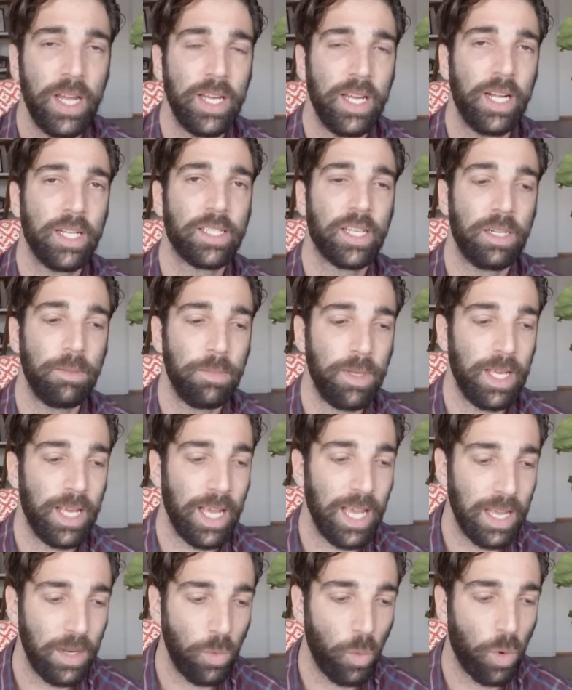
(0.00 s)
It's going to be
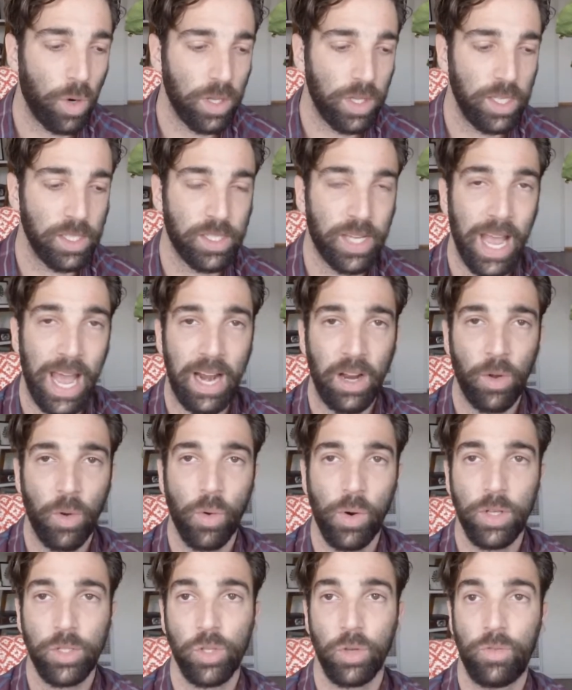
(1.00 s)
in one of these
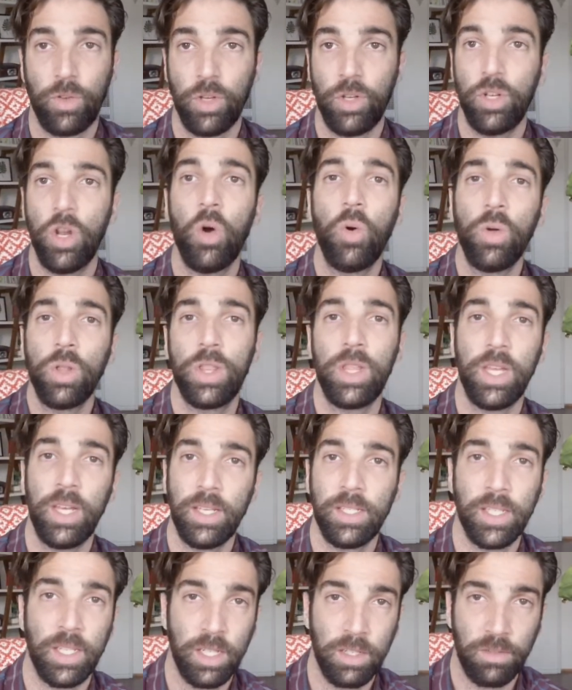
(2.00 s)
categories. So if you know
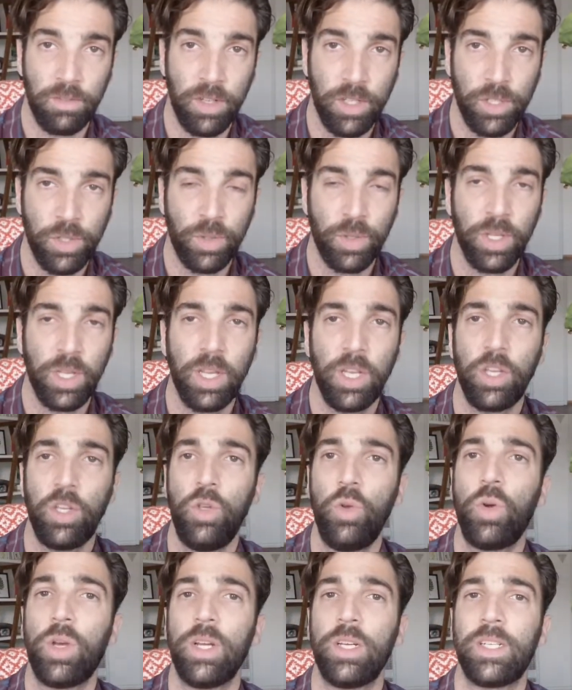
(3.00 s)
these individually,
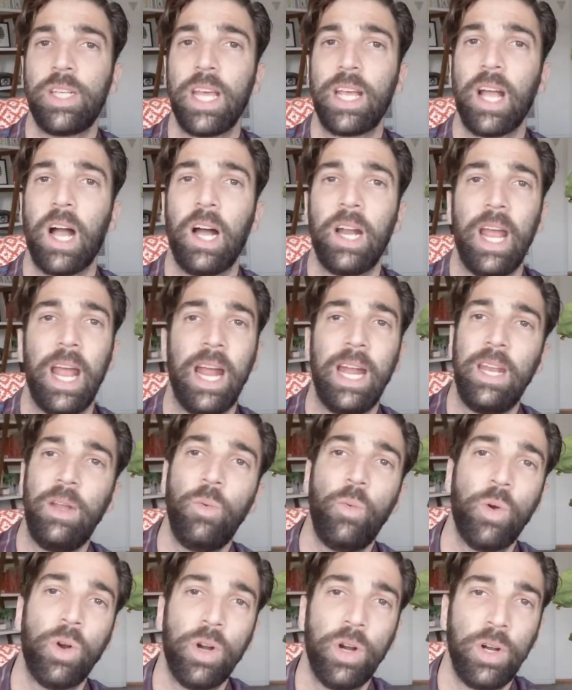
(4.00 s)
you can take on any
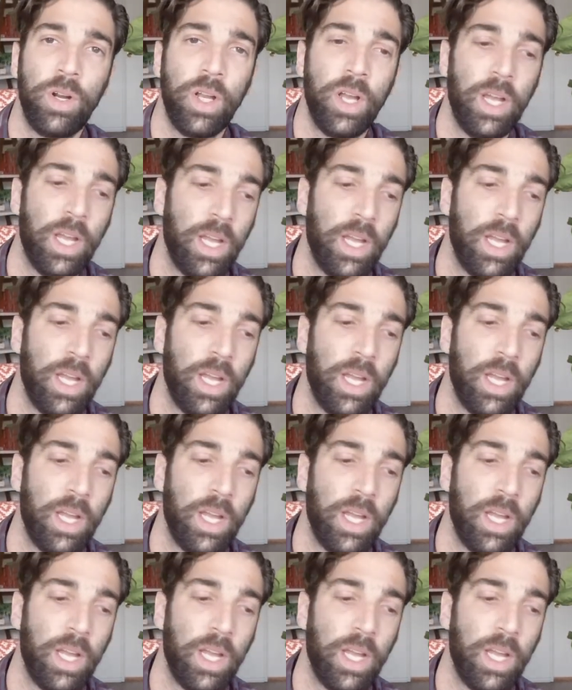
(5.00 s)
word